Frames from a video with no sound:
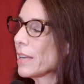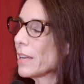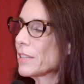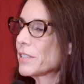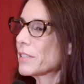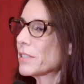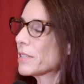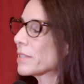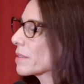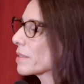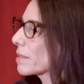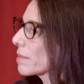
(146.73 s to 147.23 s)
I
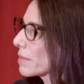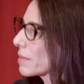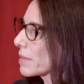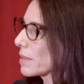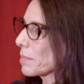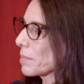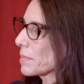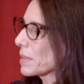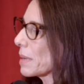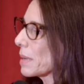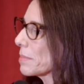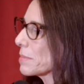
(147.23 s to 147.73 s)
just
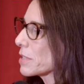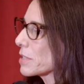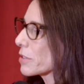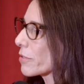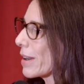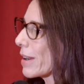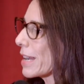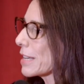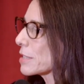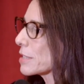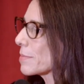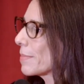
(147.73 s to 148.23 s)
sometimes
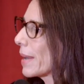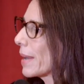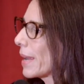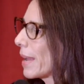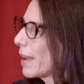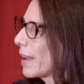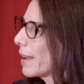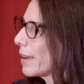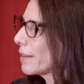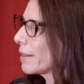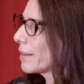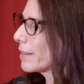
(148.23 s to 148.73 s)
scratch my
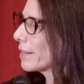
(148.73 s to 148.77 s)
head.